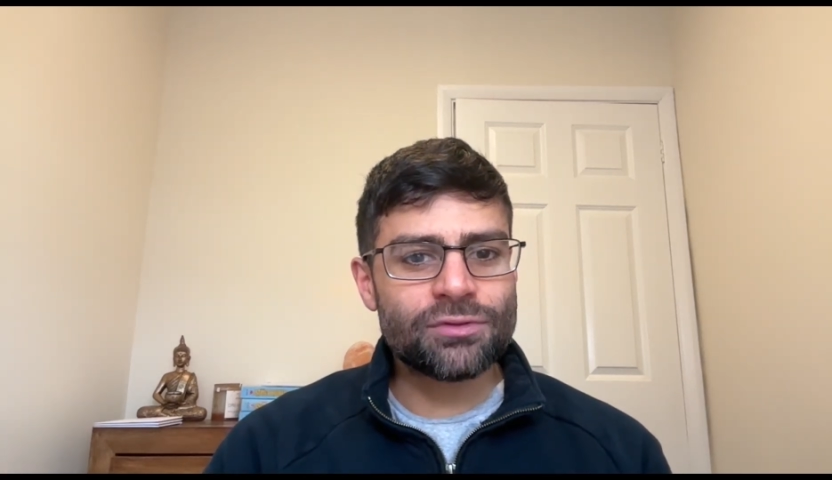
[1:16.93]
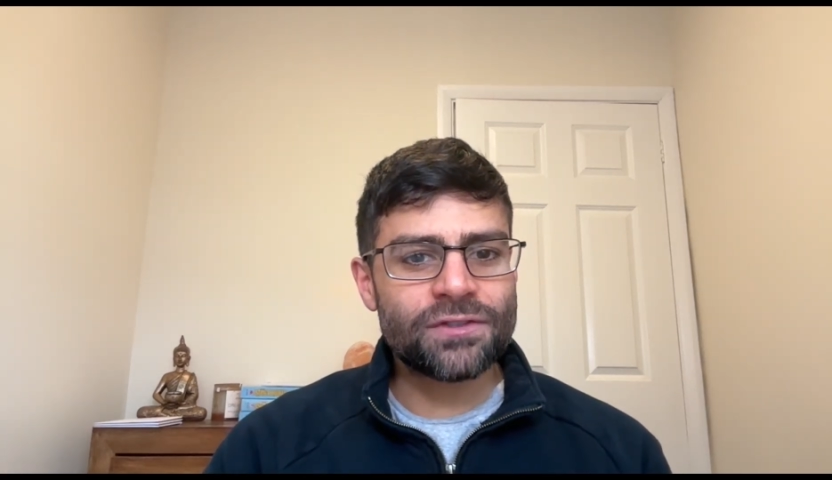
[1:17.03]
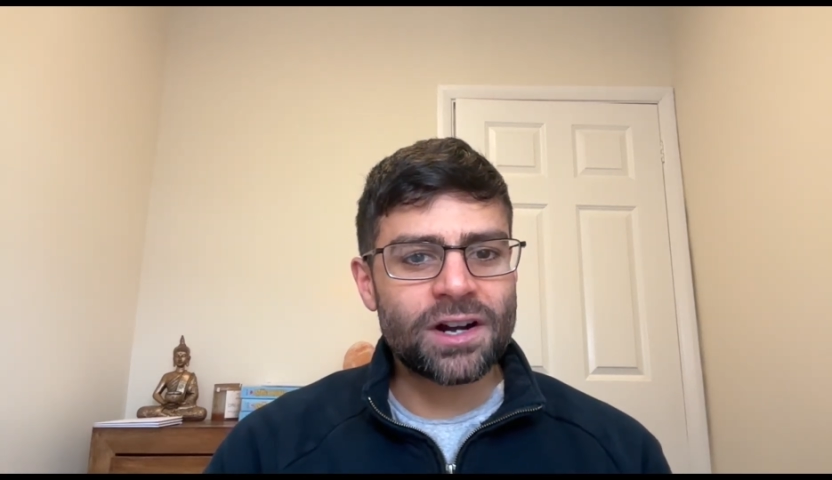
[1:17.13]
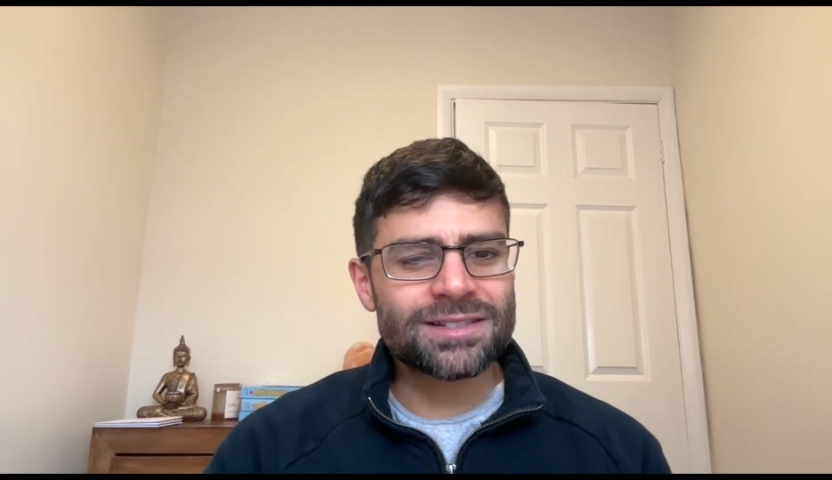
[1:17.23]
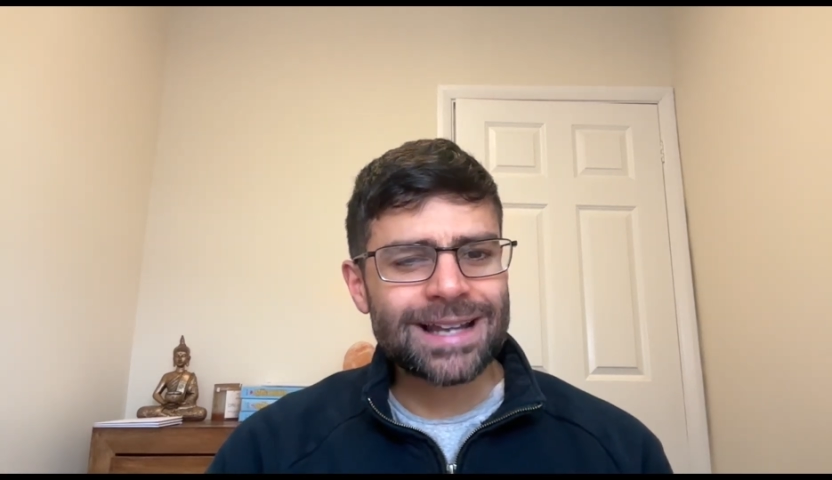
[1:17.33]

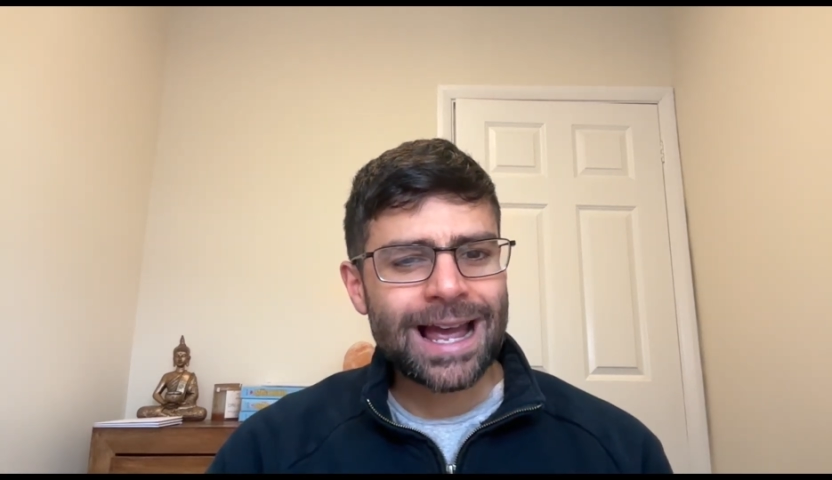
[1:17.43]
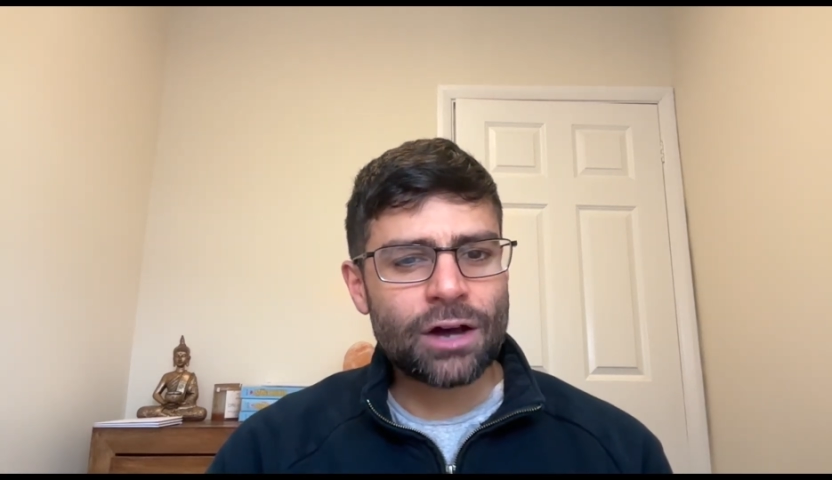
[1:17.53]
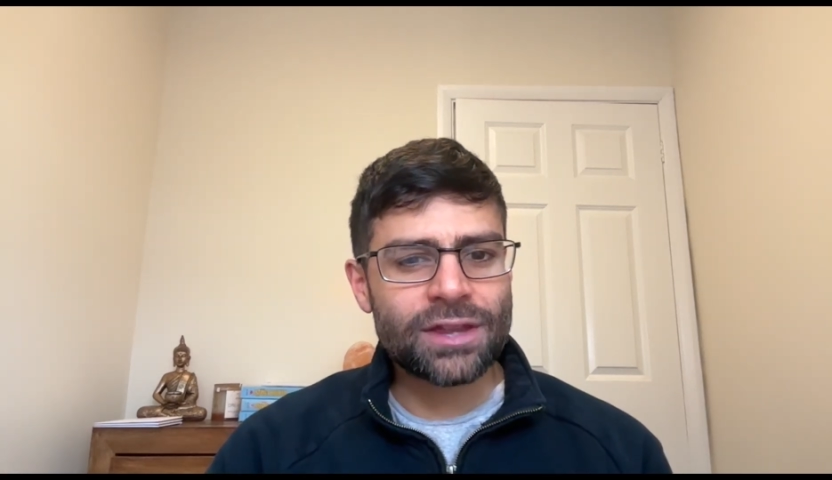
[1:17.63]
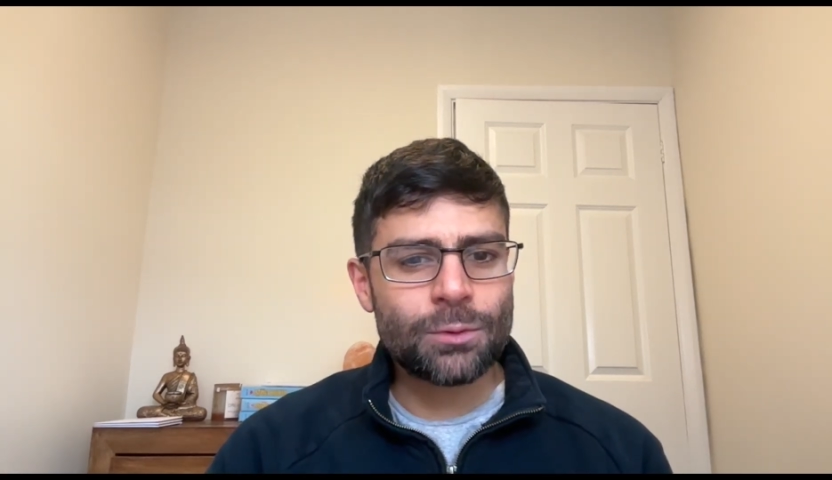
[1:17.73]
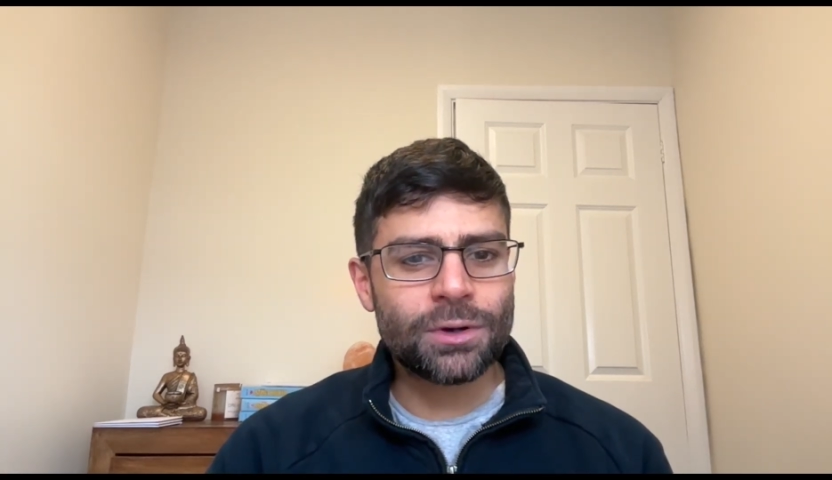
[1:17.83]
provides and
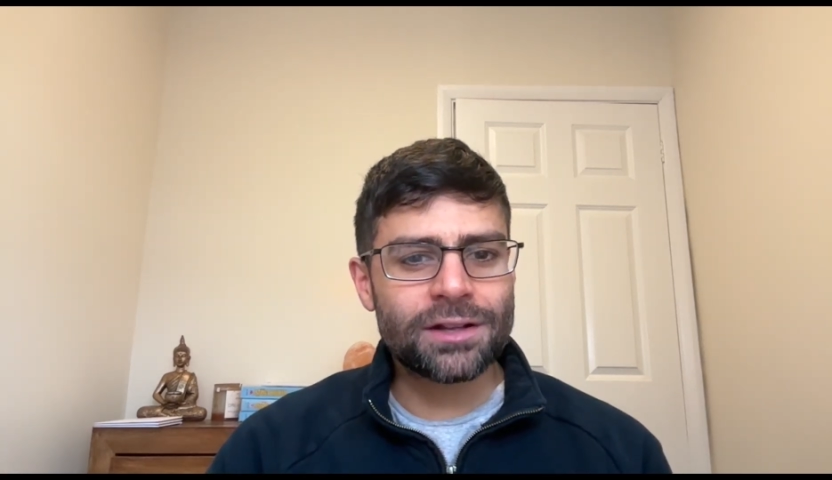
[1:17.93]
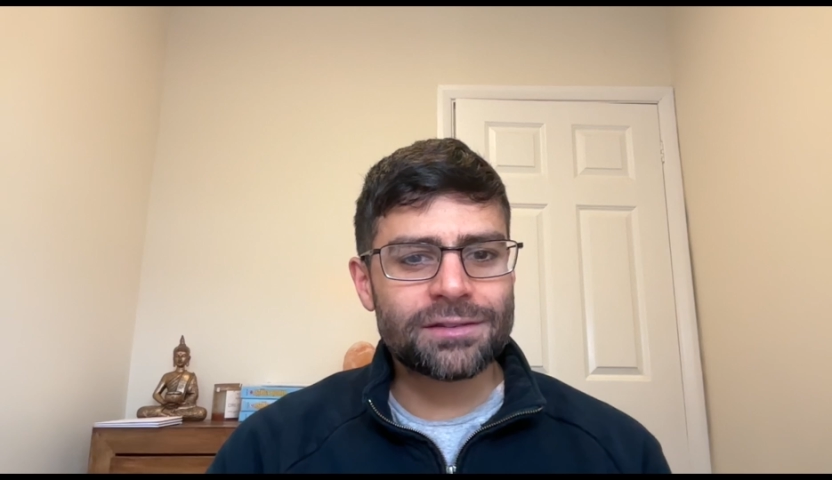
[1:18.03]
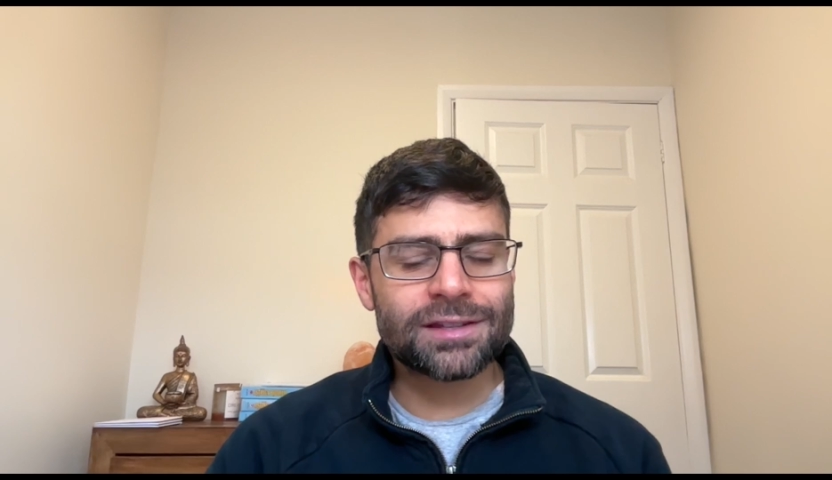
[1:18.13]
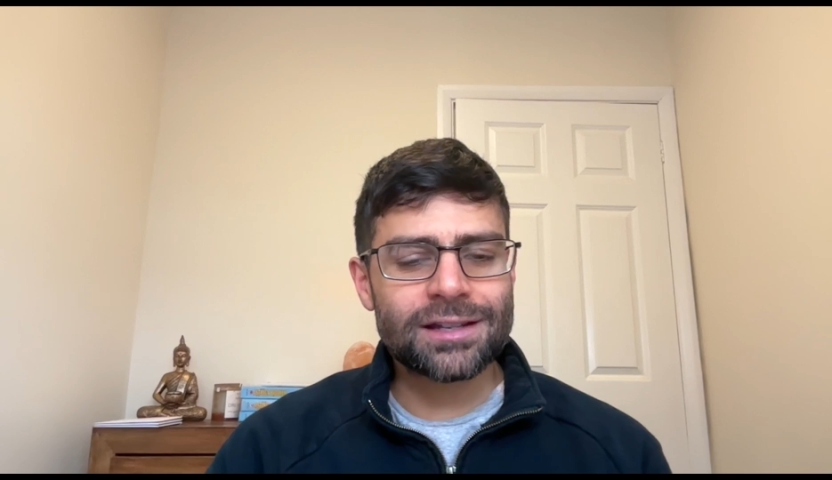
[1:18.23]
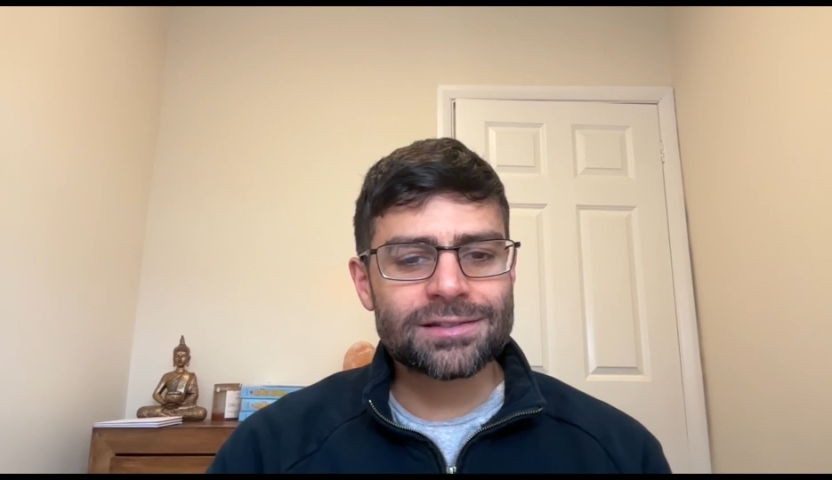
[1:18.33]
how they
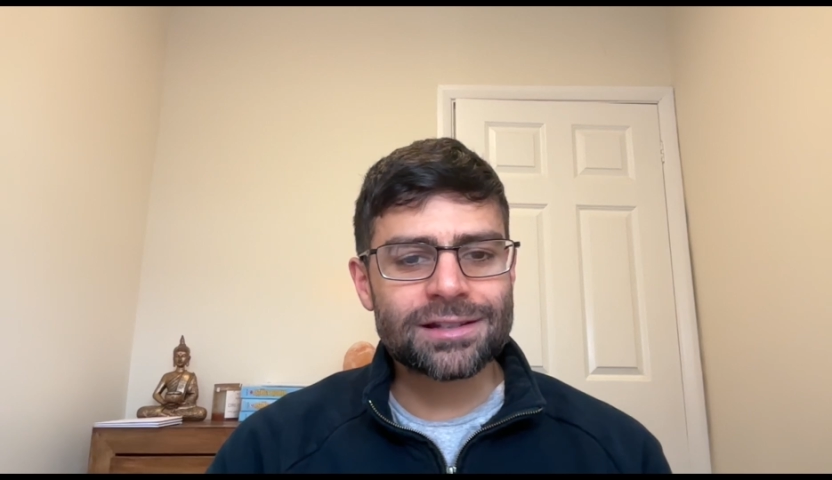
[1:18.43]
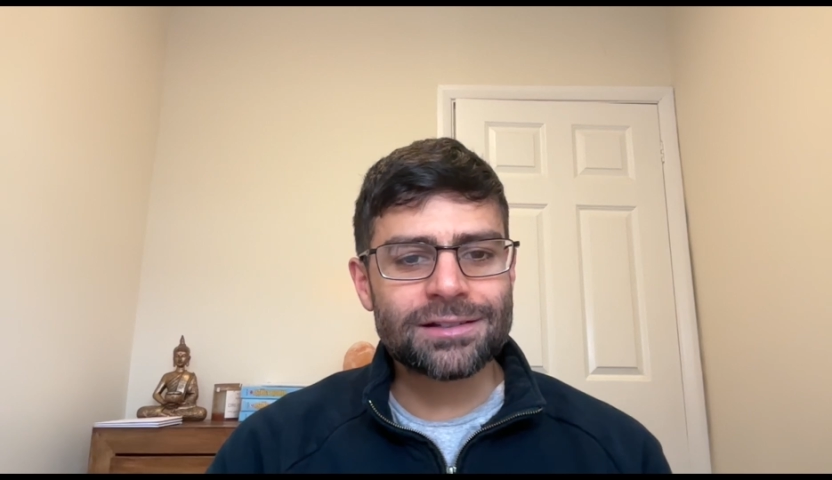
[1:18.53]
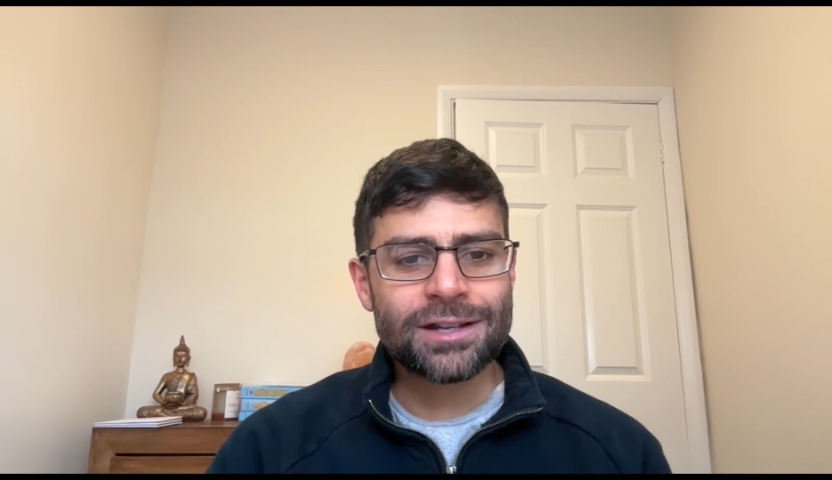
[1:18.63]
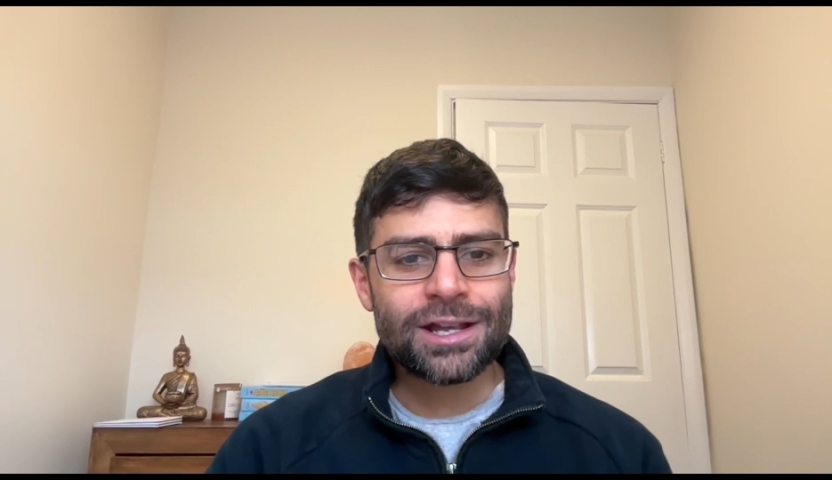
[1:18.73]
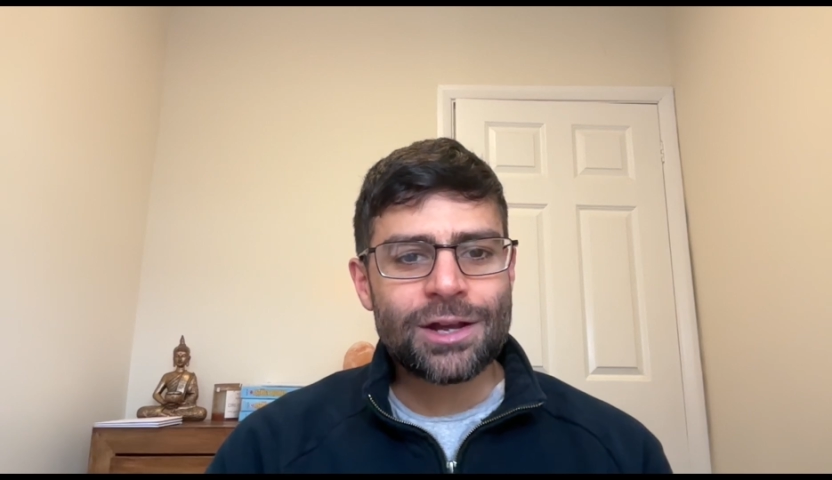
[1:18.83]
word things,
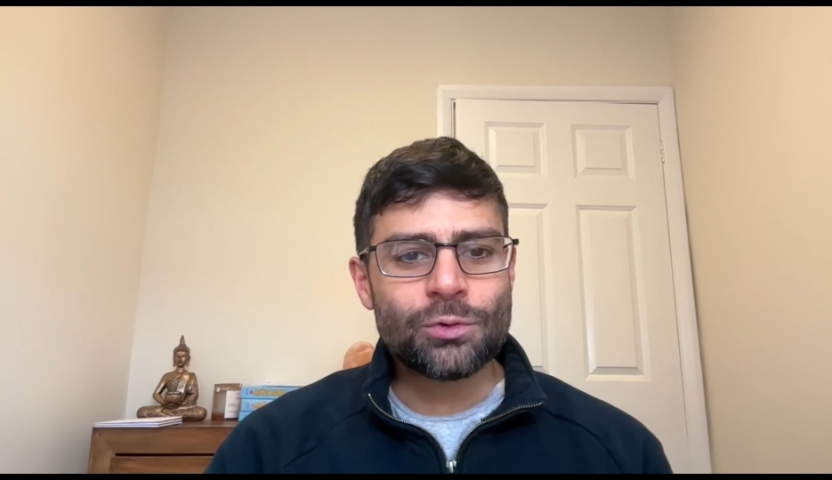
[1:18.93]
and